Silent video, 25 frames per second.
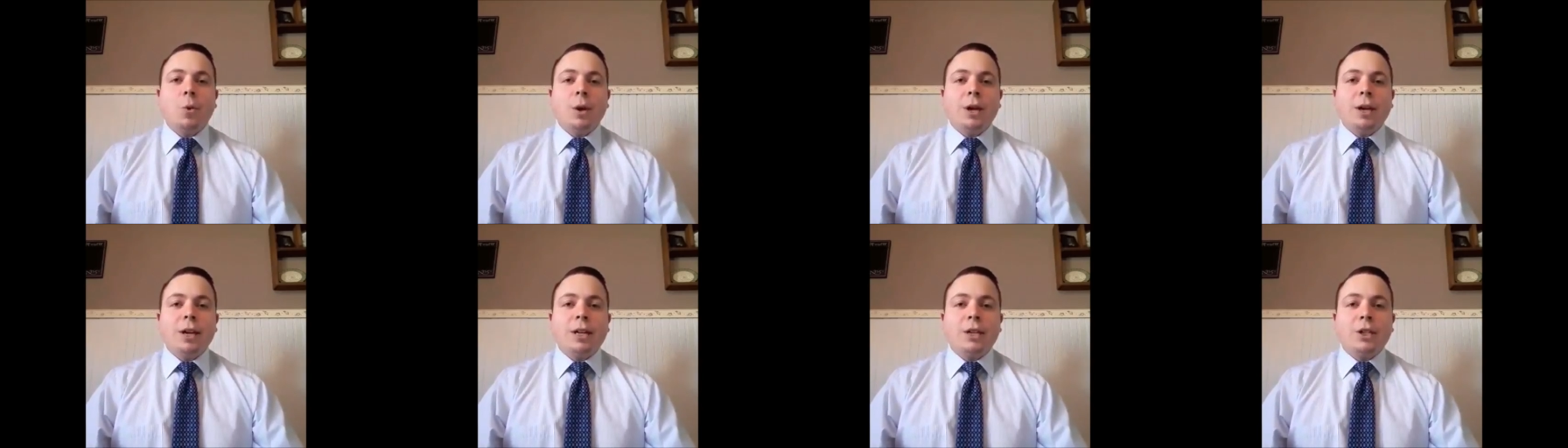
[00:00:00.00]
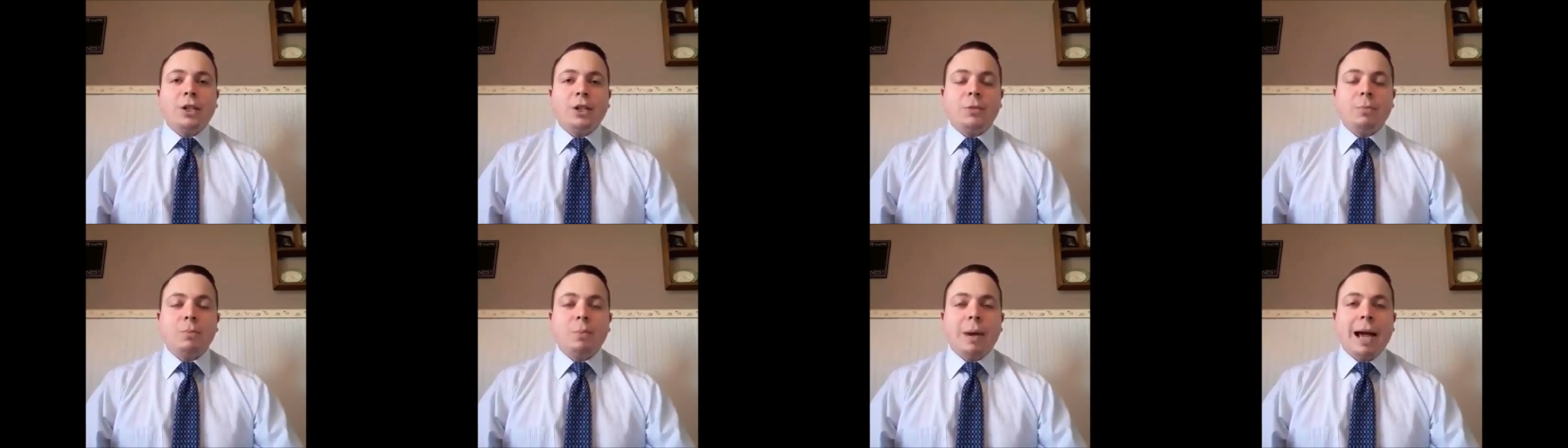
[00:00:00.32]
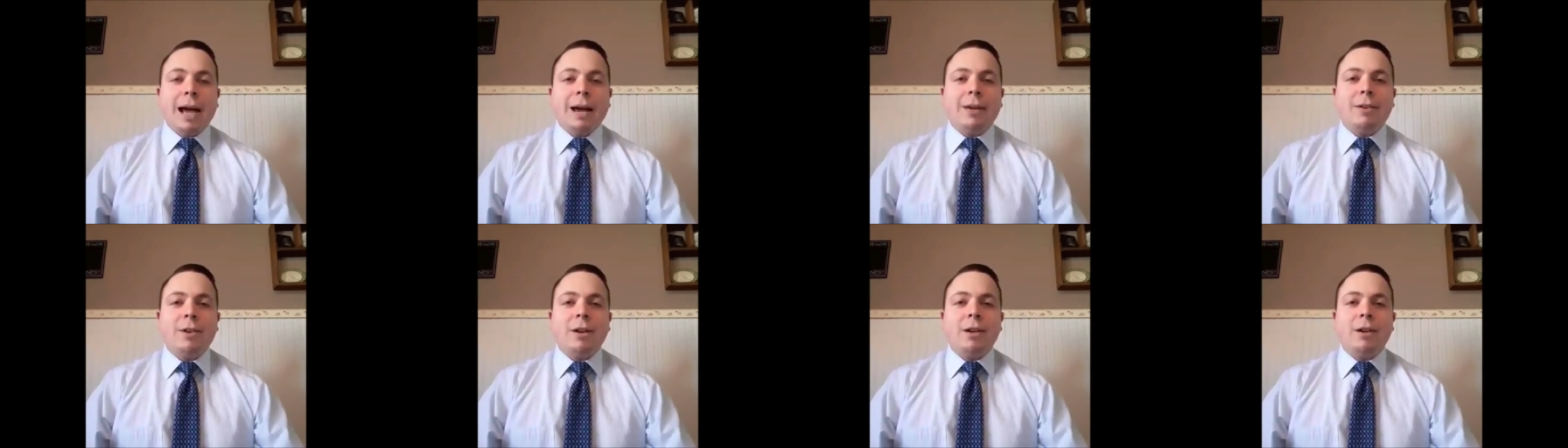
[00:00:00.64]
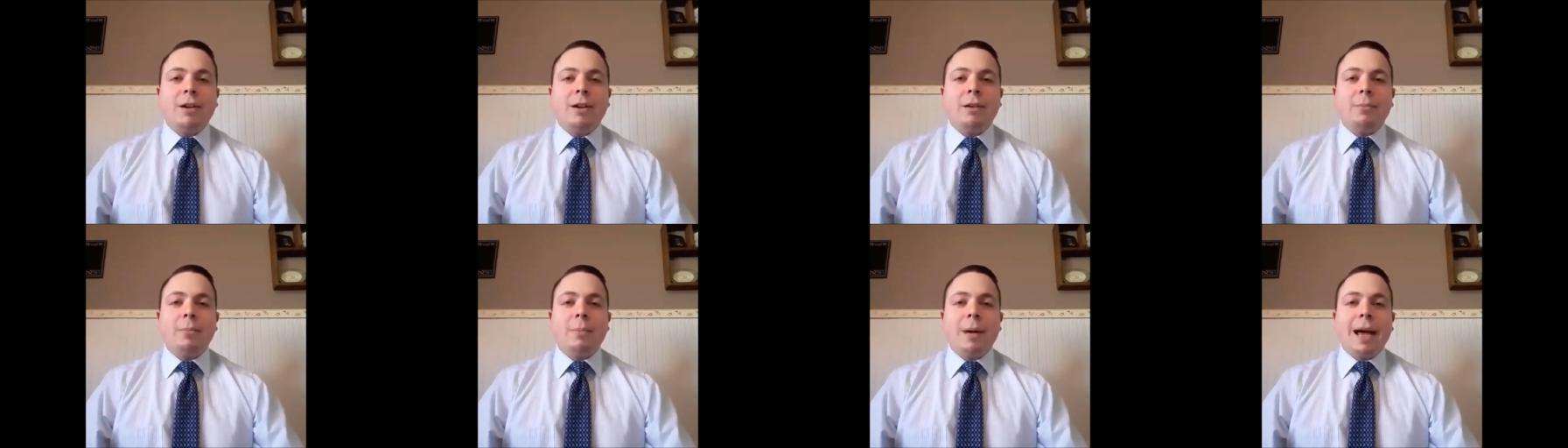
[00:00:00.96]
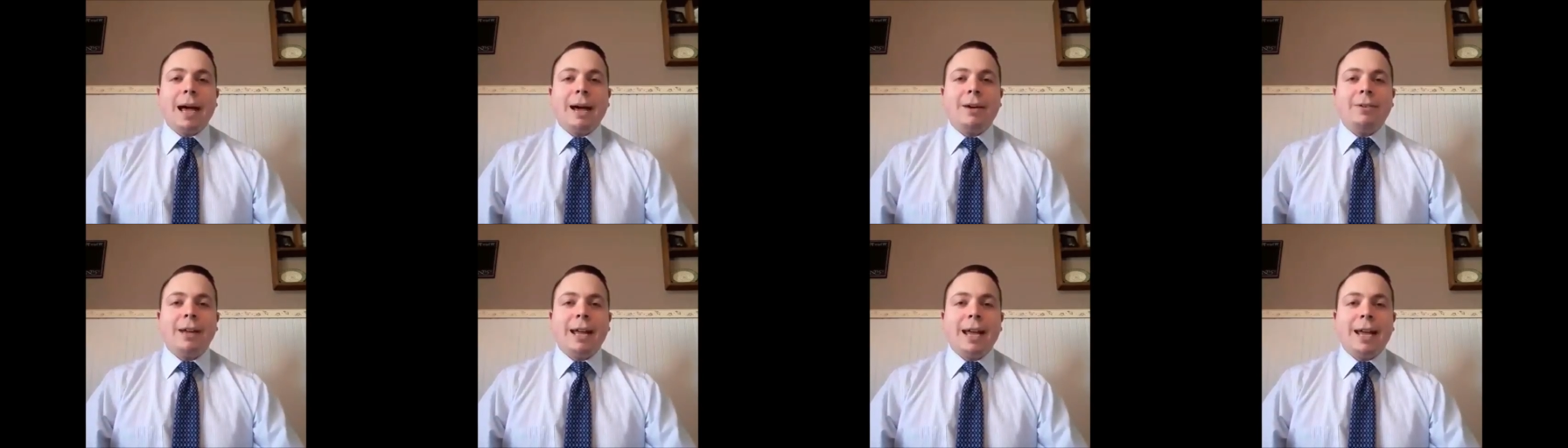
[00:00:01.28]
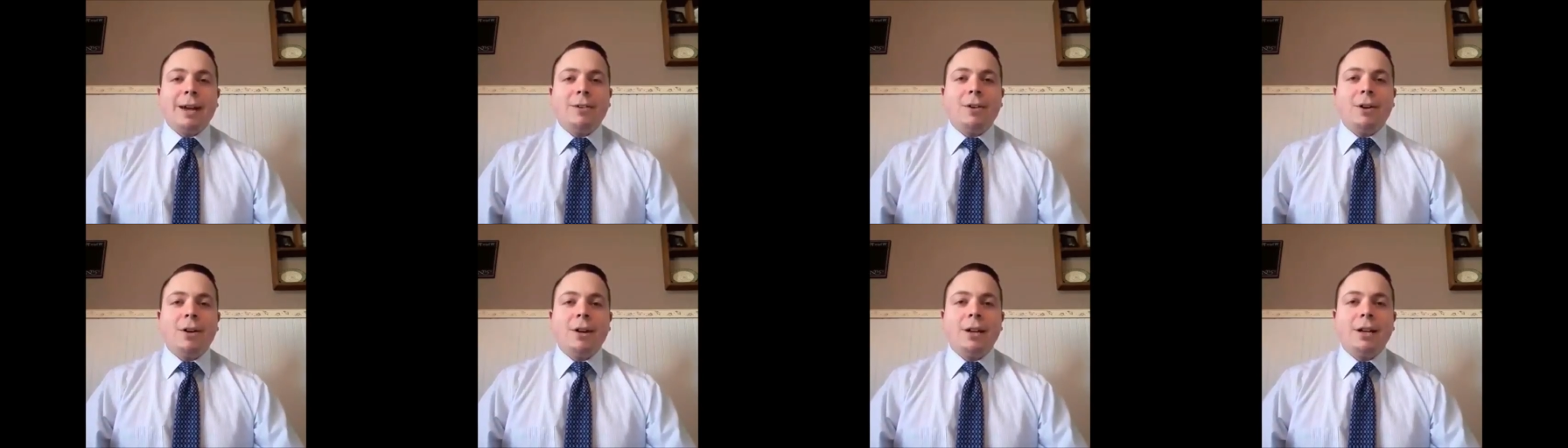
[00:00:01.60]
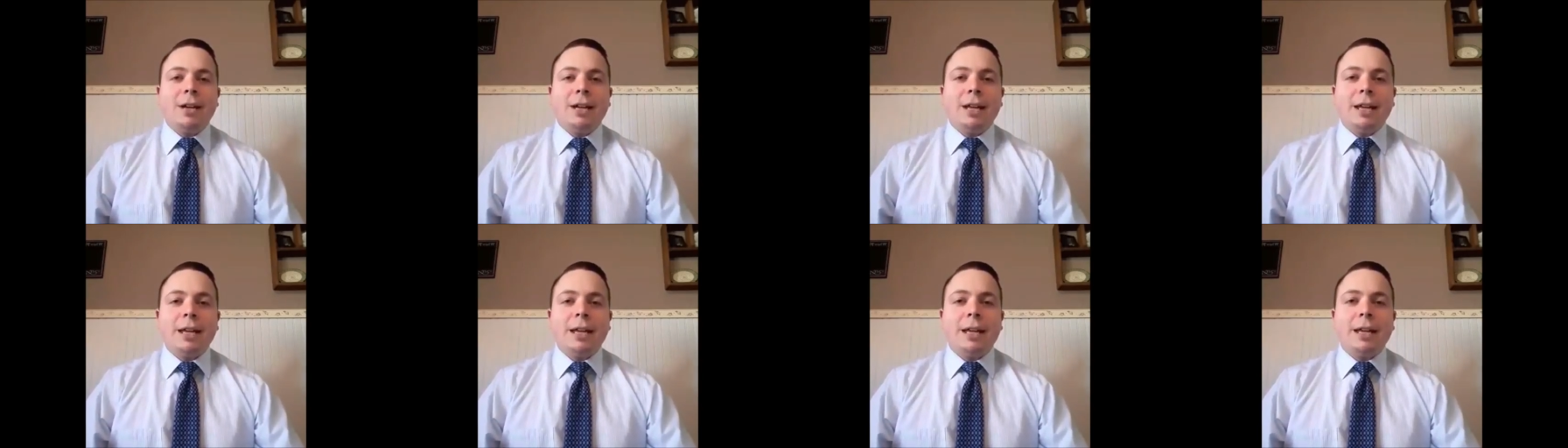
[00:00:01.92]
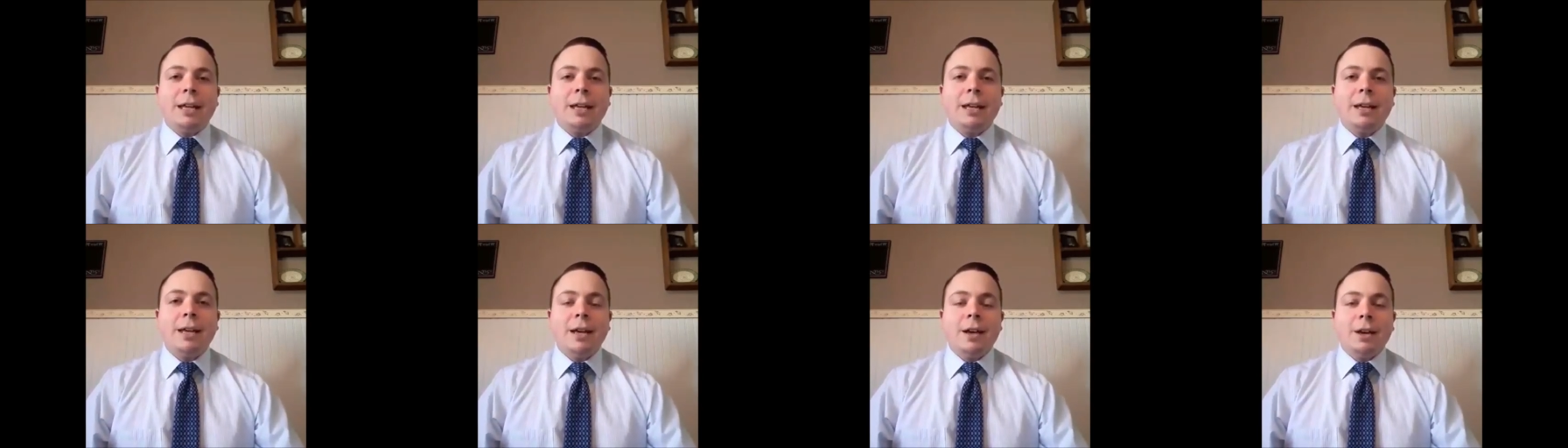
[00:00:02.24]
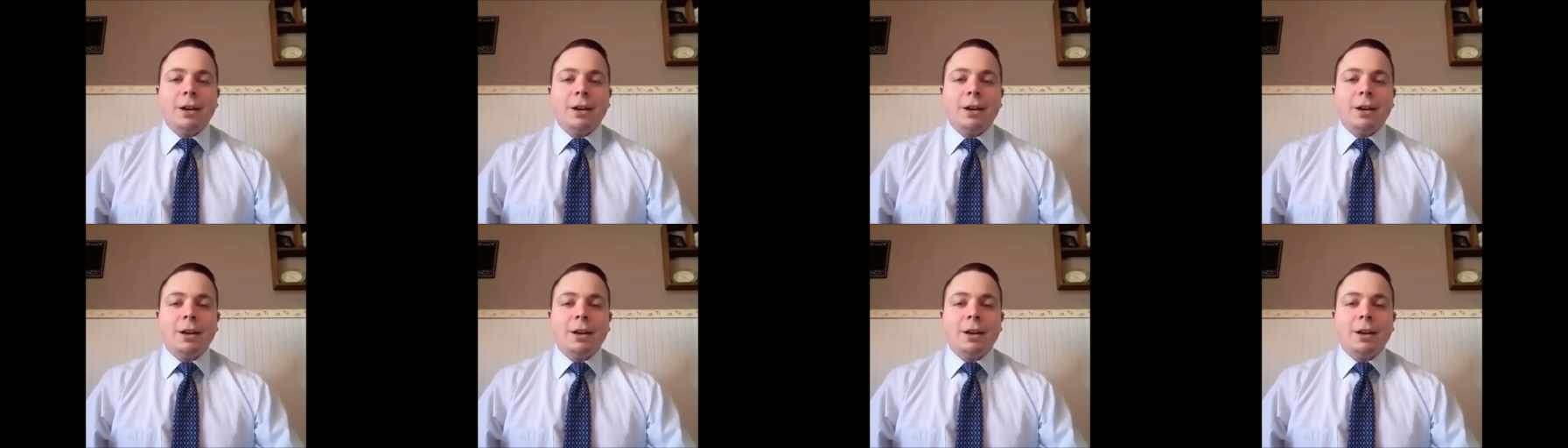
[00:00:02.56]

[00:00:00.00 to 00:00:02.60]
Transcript: We can just bow, on, bow down on a knee